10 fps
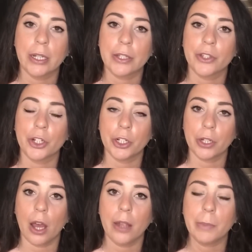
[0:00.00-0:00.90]
is
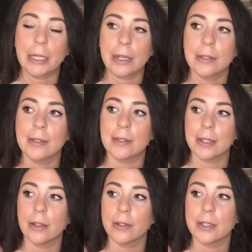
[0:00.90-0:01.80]
turned on, because
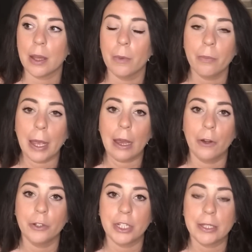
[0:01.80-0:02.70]
still some of my
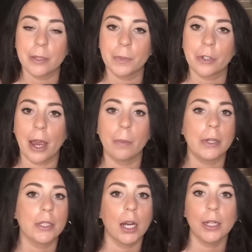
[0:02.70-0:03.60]
OG
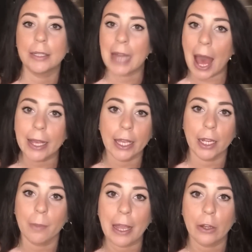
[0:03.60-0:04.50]
subscribers are not
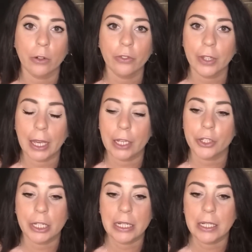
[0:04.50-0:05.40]
getting my
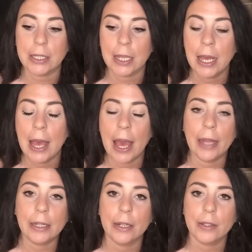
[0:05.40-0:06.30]
notifications,
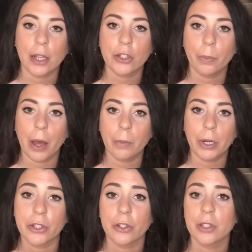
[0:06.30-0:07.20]
and it is such a
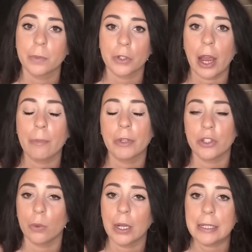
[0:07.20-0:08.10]
bummer. You're subscribed
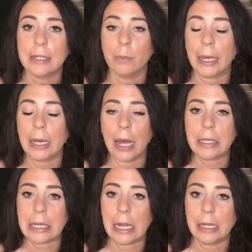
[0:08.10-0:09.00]
because you want to see my
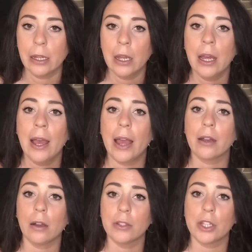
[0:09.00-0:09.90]
content.
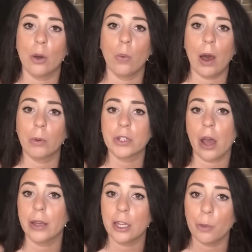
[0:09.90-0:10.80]
And also, while we're
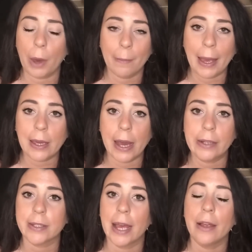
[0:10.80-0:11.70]
talking about my
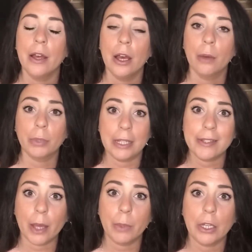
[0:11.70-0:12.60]
content,
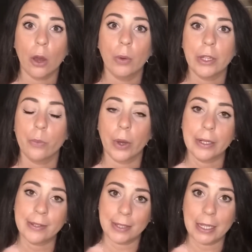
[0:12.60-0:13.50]
please let me know what you
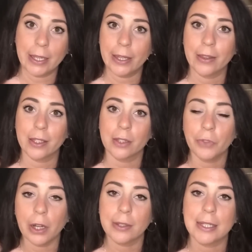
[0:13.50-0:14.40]
want to see this
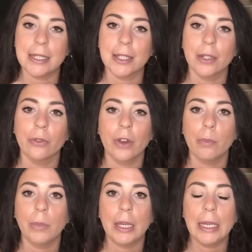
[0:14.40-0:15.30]
fall season
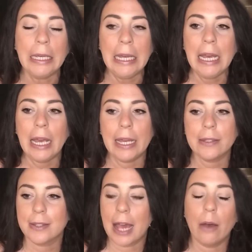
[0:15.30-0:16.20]
from me.
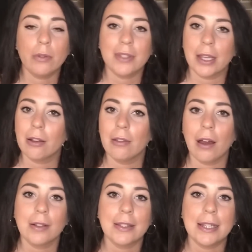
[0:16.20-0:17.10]
It sounds like a
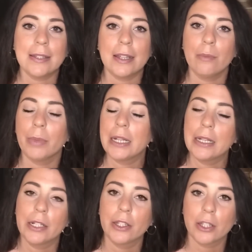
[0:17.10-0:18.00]
long season, but
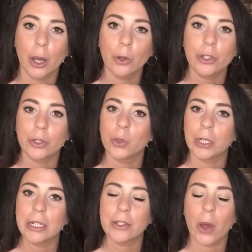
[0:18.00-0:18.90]
it is so
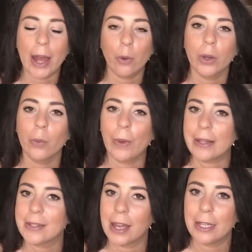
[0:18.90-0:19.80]
short, so I don't want to
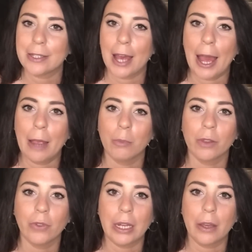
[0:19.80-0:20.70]
waste any time
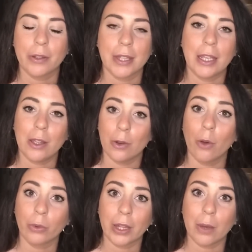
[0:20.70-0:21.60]
with videos that you
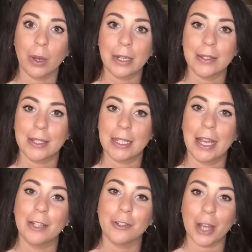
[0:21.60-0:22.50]
don't really want to
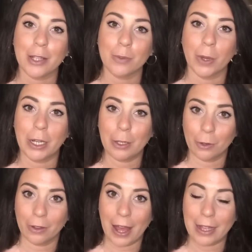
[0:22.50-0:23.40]
see. I just want to
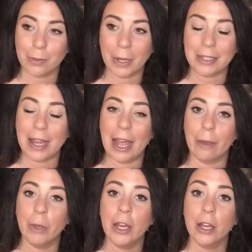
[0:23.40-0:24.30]
utilize my time